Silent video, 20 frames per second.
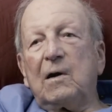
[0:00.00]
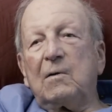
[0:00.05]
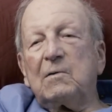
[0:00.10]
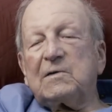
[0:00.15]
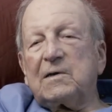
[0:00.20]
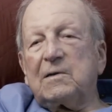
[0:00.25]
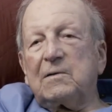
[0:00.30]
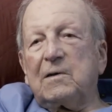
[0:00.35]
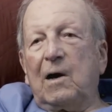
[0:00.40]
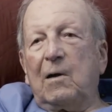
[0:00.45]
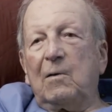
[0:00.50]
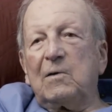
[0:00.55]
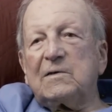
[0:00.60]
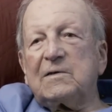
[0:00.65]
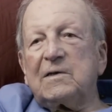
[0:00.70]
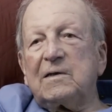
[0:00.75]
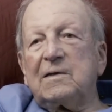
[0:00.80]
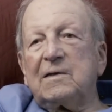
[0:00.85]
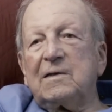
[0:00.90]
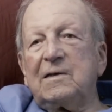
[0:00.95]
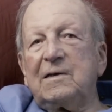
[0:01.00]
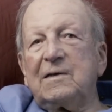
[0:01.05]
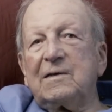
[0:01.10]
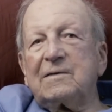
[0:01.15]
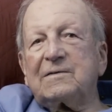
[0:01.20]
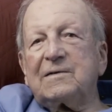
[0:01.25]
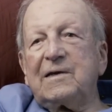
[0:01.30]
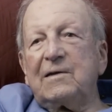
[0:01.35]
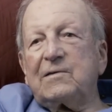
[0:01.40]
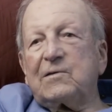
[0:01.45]
I was in the
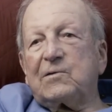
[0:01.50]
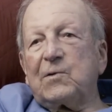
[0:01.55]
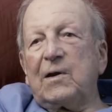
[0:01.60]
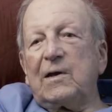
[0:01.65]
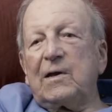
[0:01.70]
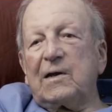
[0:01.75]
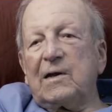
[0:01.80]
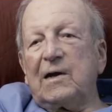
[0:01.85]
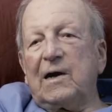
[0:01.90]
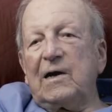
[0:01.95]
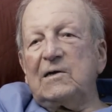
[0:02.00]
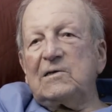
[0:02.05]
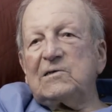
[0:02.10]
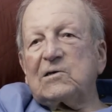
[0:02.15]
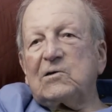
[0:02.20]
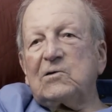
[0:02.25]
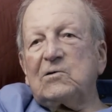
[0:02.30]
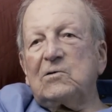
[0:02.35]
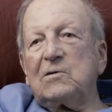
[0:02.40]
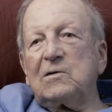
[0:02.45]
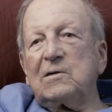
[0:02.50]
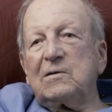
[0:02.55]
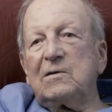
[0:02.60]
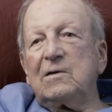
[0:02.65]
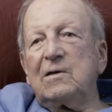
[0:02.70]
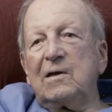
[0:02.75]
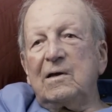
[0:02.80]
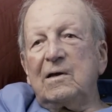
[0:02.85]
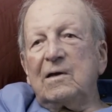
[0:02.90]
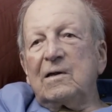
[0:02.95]
10th grade in high school, and
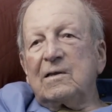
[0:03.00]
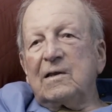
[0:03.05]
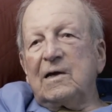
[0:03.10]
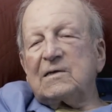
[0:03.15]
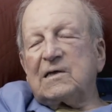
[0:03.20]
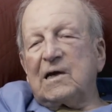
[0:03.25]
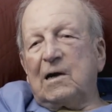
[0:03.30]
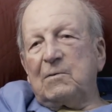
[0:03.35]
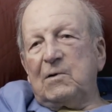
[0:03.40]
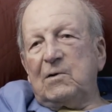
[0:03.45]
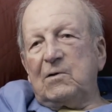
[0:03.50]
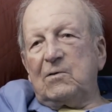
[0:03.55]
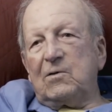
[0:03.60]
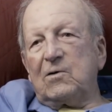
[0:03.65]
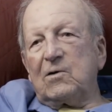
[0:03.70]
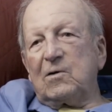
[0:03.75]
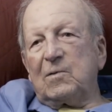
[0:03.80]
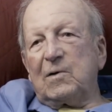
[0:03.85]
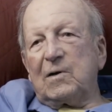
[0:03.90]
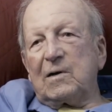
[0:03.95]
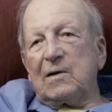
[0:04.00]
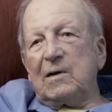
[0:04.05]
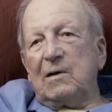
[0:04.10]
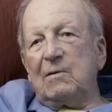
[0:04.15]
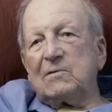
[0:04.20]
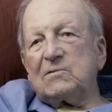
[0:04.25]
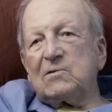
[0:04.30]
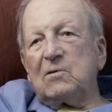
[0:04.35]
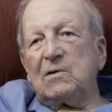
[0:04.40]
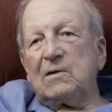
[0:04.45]
that's how we heard about it. I
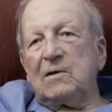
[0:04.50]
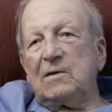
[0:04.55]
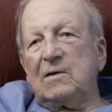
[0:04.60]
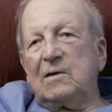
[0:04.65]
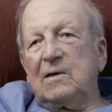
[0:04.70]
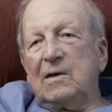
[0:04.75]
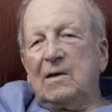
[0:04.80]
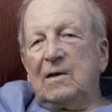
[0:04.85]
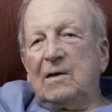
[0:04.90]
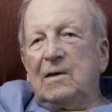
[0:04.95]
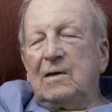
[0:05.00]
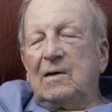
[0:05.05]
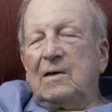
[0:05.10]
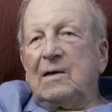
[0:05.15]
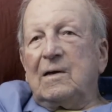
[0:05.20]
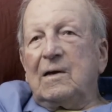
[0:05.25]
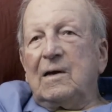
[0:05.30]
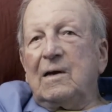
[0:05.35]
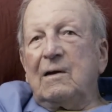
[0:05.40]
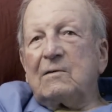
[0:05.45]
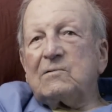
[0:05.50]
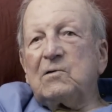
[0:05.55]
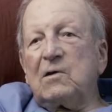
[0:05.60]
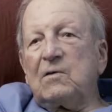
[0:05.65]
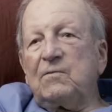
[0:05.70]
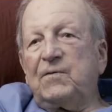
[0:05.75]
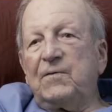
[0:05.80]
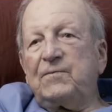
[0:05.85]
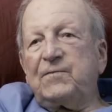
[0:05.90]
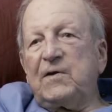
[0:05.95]
was only
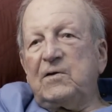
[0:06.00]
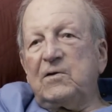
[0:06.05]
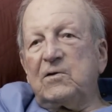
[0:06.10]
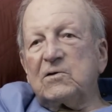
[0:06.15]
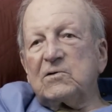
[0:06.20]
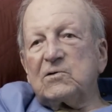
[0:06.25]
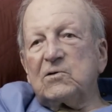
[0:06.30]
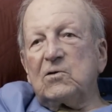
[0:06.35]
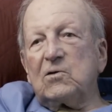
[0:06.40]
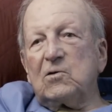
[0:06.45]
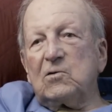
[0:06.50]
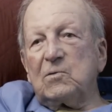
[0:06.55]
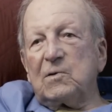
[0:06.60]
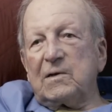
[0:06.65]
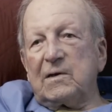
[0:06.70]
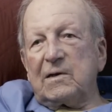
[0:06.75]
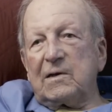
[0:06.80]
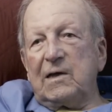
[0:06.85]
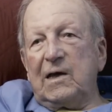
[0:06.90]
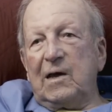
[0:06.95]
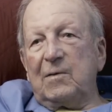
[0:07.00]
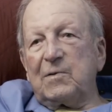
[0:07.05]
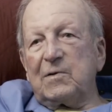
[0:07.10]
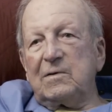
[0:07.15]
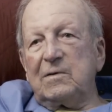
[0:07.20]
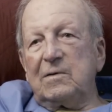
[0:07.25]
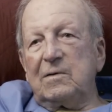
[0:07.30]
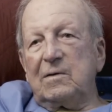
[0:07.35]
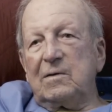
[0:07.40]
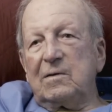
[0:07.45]
15 years old when it
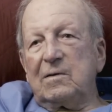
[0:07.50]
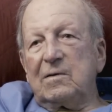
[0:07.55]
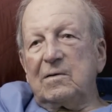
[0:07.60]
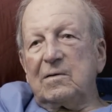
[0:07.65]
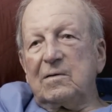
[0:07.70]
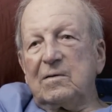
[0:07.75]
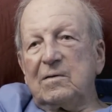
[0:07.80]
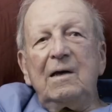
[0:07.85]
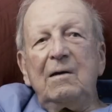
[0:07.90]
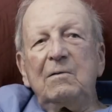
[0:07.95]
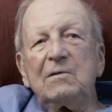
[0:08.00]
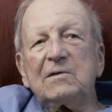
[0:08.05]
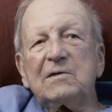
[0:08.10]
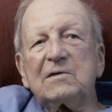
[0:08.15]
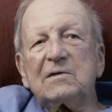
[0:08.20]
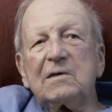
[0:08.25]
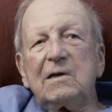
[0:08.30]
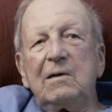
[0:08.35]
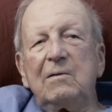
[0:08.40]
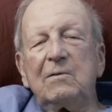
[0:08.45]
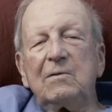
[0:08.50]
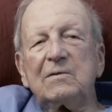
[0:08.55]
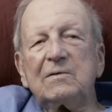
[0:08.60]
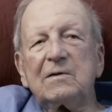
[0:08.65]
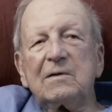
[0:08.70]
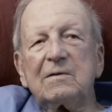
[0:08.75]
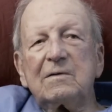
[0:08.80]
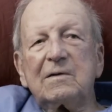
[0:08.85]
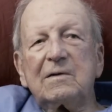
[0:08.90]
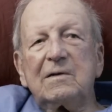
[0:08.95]
happened. It was
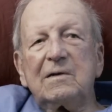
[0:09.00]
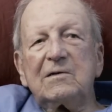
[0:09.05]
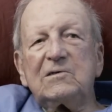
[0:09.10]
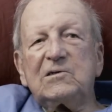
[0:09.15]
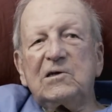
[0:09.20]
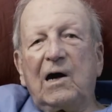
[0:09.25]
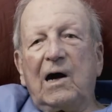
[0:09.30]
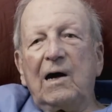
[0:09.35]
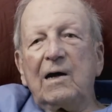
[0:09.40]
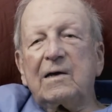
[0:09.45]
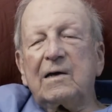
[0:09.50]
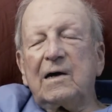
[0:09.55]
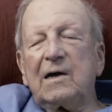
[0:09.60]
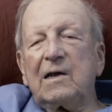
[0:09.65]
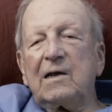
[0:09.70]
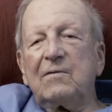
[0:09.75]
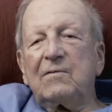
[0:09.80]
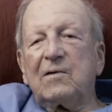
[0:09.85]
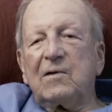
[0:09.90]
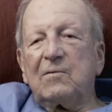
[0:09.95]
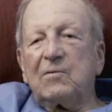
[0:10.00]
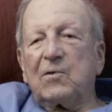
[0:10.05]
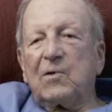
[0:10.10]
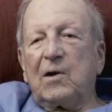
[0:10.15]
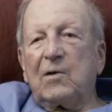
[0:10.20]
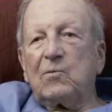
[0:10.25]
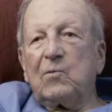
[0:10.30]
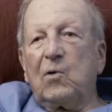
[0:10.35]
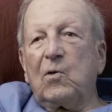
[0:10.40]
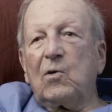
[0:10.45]
a shock, kind of, that we're
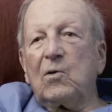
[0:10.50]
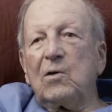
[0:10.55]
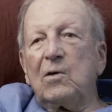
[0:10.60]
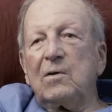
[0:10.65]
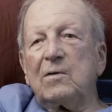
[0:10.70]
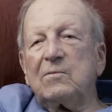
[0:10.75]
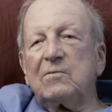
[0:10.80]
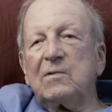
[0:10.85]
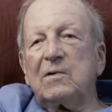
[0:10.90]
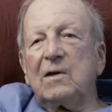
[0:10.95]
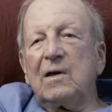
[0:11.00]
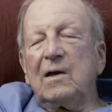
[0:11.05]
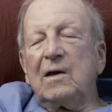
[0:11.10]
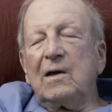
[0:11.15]
on war, and